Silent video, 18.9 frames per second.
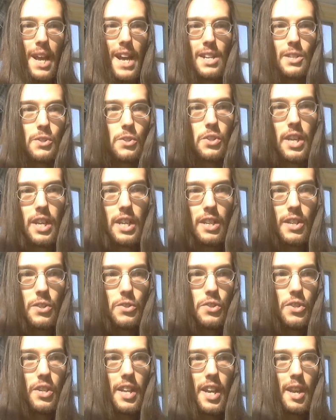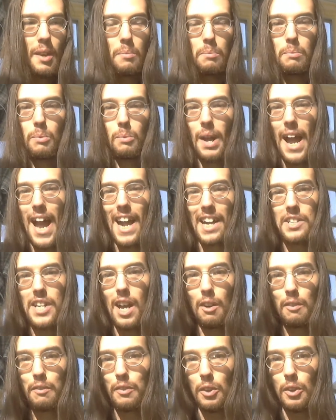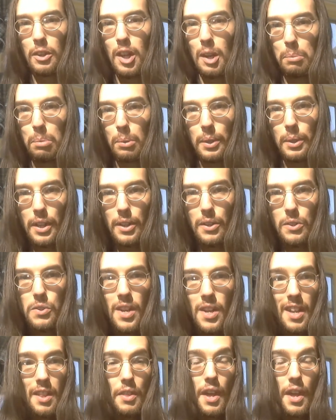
bad Satanist, and they act out for a couple of years.